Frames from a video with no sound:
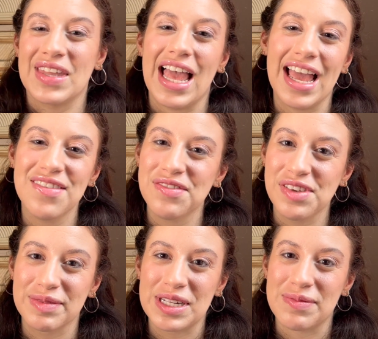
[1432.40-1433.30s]
I haven't
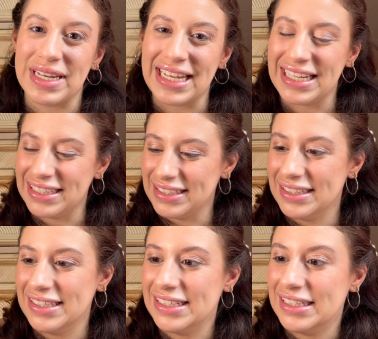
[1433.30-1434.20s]
filmed in a minute.
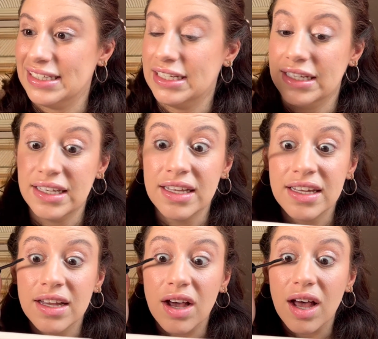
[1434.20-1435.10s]

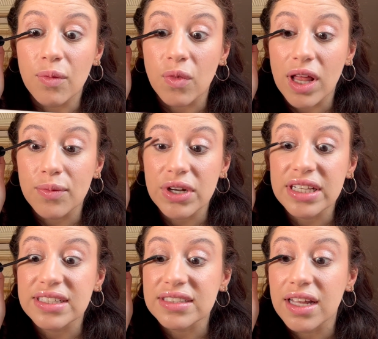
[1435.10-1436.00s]
While I'm
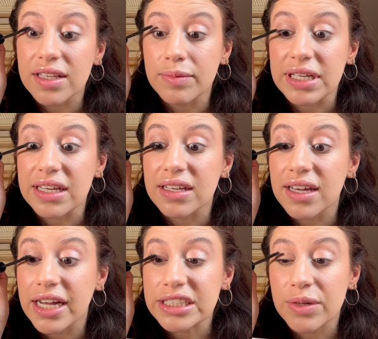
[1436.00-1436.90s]
putting this on, let me
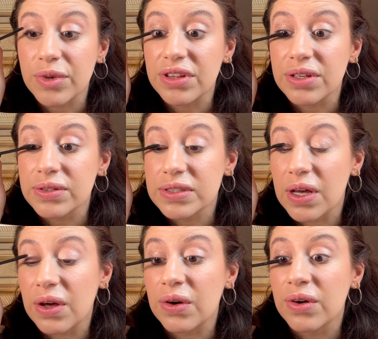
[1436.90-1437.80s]
catch up with you.
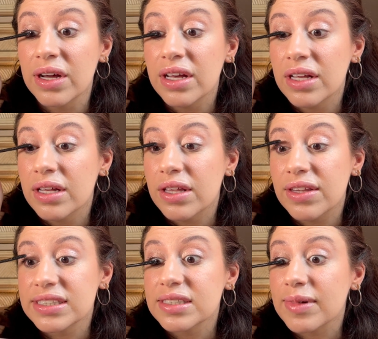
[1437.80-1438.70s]
So
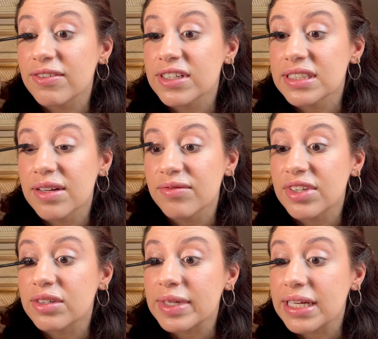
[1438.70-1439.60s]
this is my first time
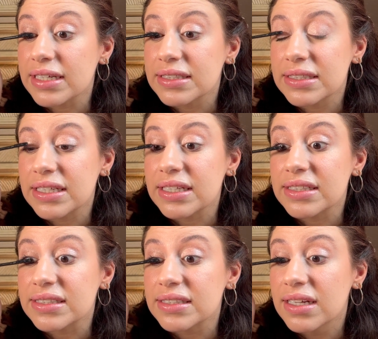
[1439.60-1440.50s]
filming
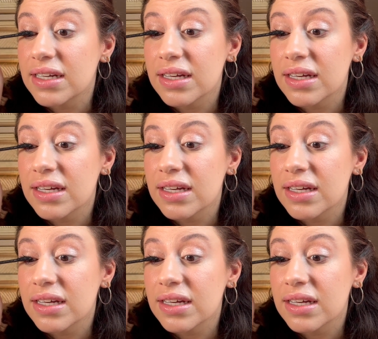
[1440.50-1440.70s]
since